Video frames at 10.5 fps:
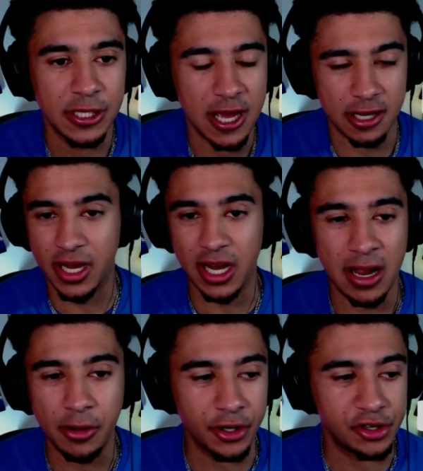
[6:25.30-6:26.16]
I don't care how
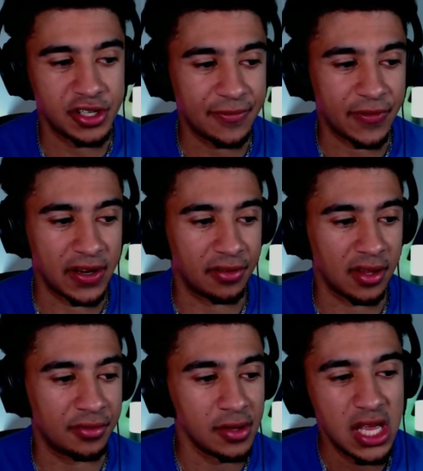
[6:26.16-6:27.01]
good your defense
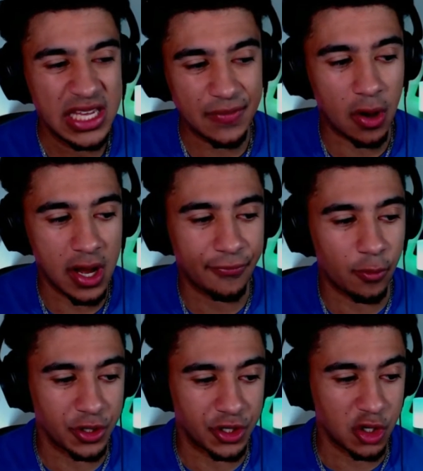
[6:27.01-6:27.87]
is. You've already
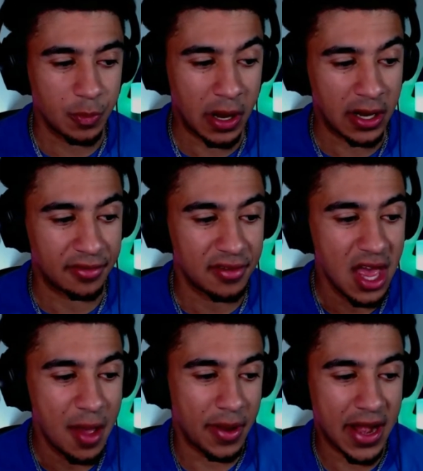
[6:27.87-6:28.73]
forced 2 punts,
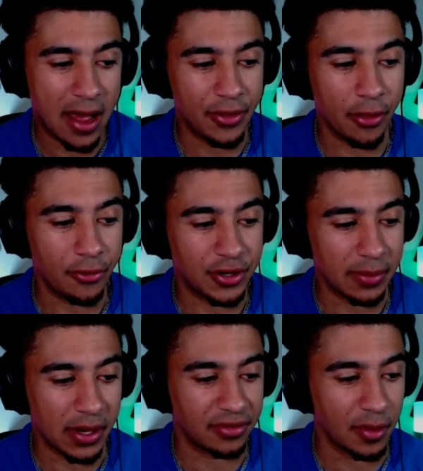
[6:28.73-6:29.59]
but now the other team
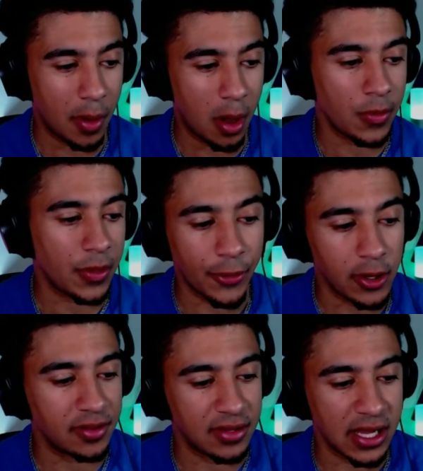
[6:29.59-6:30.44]
gets the ball at the
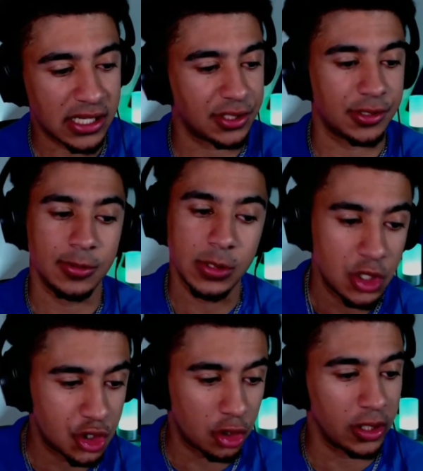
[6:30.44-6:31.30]
36.
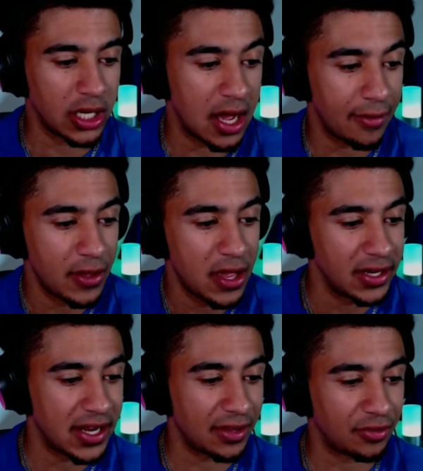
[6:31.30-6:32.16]
Surely enough,
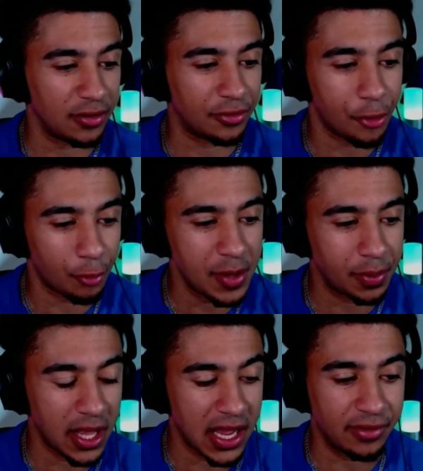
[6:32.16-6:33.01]
takes just 3
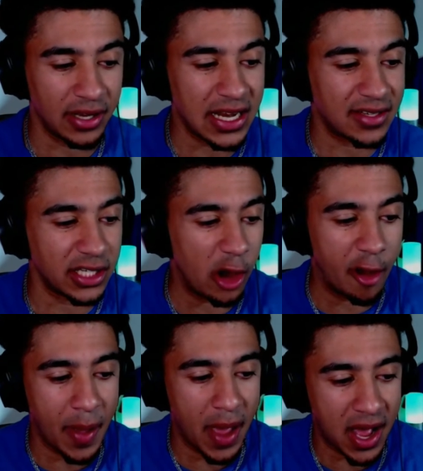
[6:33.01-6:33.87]
plays, an 18-yard
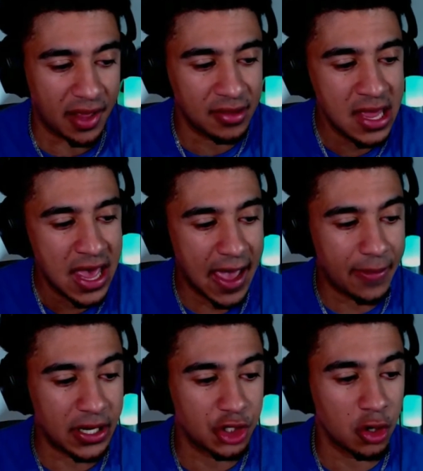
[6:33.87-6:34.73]
pass, and then a
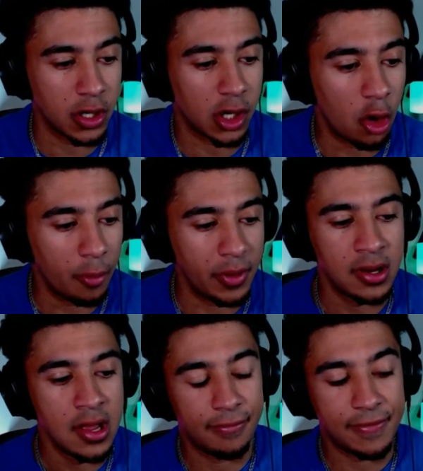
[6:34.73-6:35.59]
Jonah Coleman
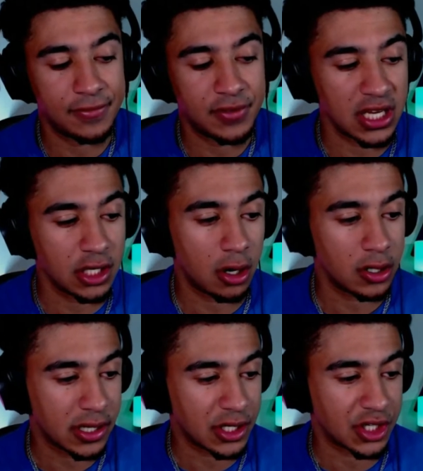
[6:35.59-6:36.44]
15-yard
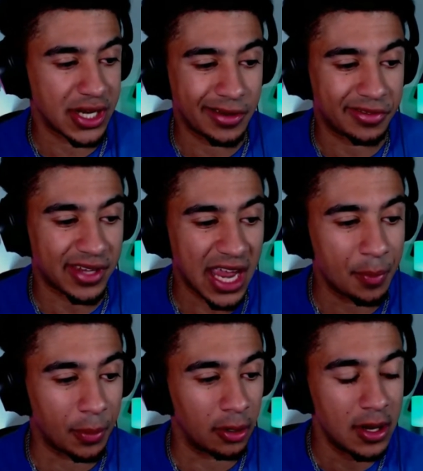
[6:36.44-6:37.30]
touchdown
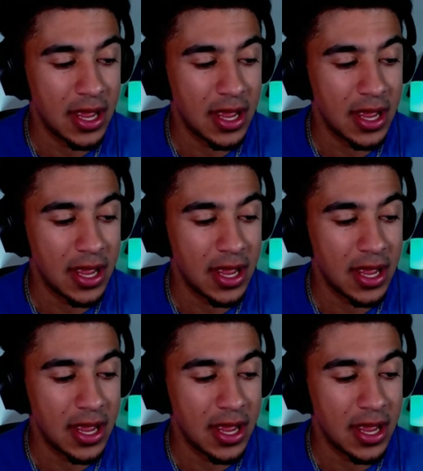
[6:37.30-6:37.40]
scamper.